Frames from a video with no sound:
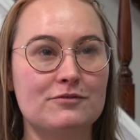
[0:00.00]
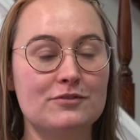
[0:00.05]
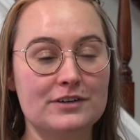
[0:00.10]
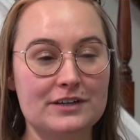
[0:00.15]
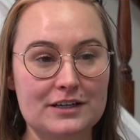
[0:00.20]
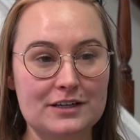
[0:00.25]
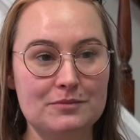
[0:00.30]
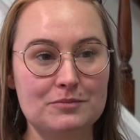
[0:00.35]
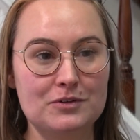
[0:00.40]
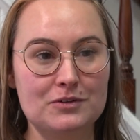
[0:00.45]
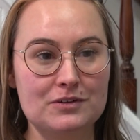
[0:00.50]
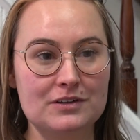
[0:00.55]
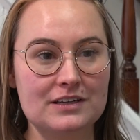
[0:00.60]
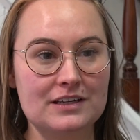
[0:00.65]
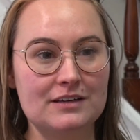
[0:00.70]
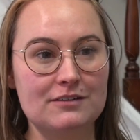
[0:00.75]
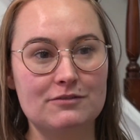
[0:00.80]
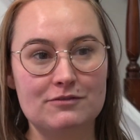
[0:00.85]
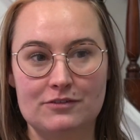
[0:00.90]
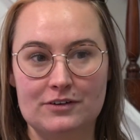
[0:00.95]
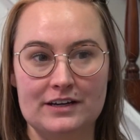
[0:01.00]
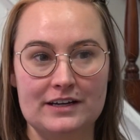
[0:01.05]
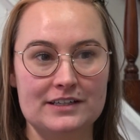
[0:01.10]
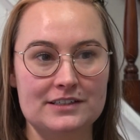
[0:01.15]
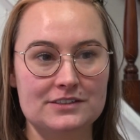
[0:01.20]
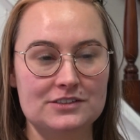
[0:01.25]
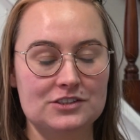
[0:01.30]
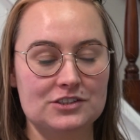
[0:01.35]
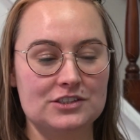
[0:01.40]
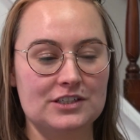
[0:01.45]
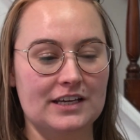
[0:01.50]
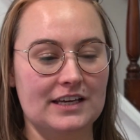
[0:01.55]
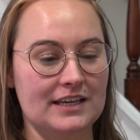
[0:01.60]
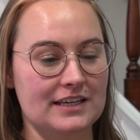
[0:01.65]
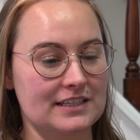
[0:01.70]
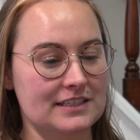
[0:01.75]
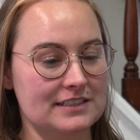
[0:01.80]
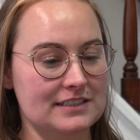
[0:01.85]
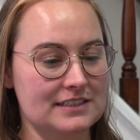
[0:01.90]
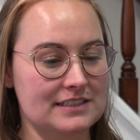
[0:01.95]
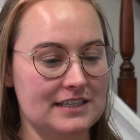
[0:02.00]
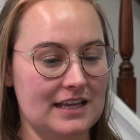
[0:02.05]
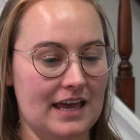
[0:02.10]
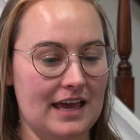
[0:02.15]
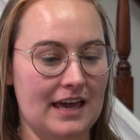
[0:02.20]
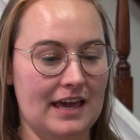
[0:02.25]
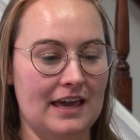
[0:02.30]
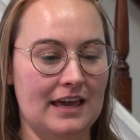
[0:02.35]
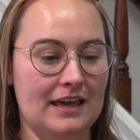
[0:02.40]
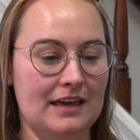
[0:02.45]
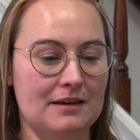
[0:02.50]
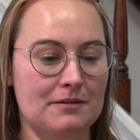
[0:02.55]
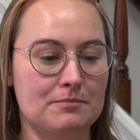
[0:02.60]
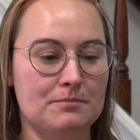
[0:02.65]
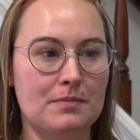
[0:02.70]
Free Community Fridge is a